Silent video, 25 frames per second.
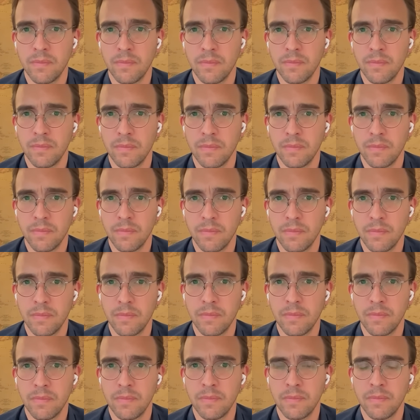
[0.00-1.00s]

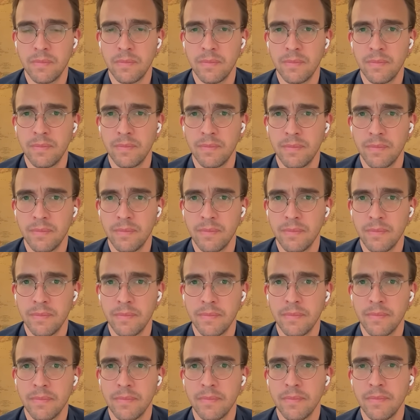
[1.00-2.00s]

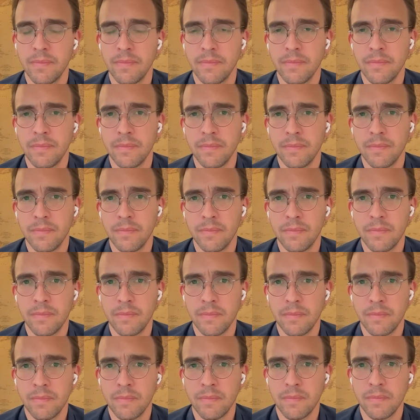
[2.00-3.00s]

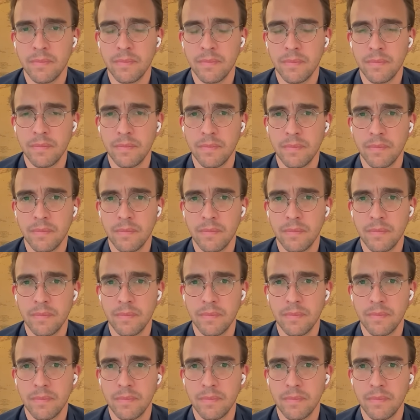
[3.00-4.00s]

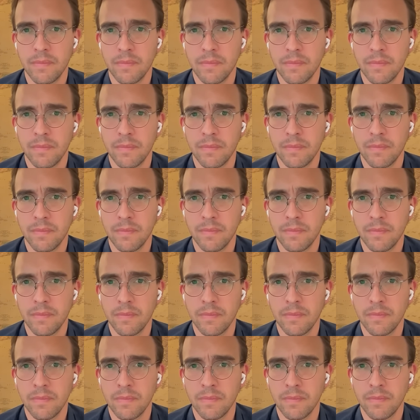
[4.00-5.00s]

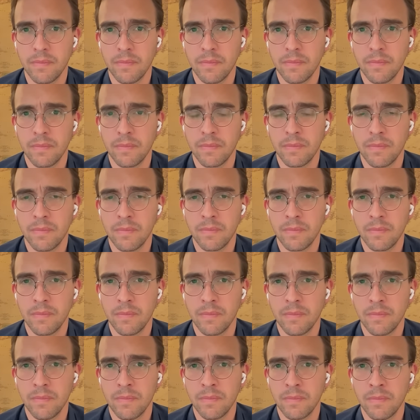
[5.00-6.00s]

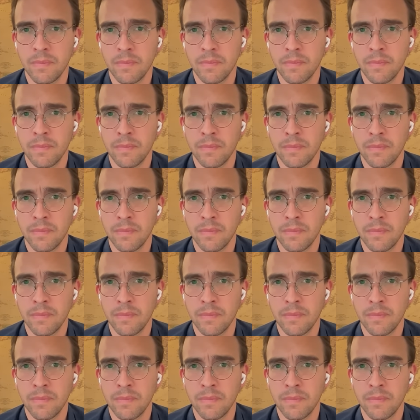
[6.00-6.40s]
[no speech]